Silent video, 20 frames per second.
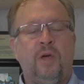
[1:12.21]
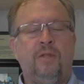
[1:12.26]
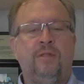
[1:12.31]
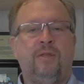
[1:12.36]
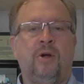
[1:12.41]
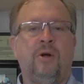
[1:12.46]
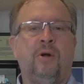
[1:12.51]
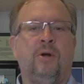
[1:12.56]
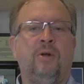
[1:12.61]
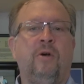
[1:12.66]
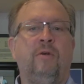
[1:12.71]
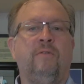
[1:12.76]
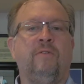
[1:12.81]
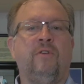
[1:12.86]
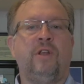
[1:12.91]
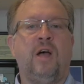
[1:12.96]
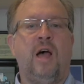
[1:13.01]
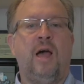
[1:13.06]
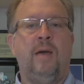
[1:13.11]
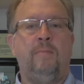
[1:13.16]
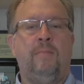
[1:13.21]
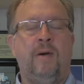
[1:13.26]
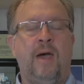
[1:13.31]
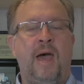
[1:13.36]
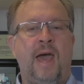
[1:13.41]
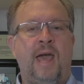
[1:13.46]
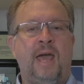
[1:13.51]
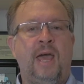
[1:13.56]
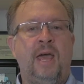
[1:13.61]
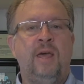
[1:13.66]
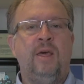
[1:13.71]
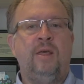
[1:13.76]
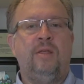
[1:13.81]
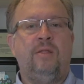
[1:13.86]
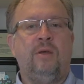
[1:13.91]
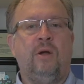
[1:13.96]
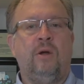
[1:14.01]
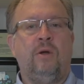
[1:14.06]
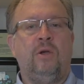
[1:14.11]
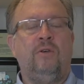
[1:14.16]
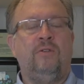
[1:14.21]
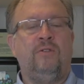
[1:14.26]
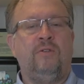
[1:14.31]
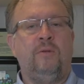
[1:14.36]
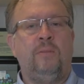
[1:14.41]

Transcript: Third, overtime pay. There used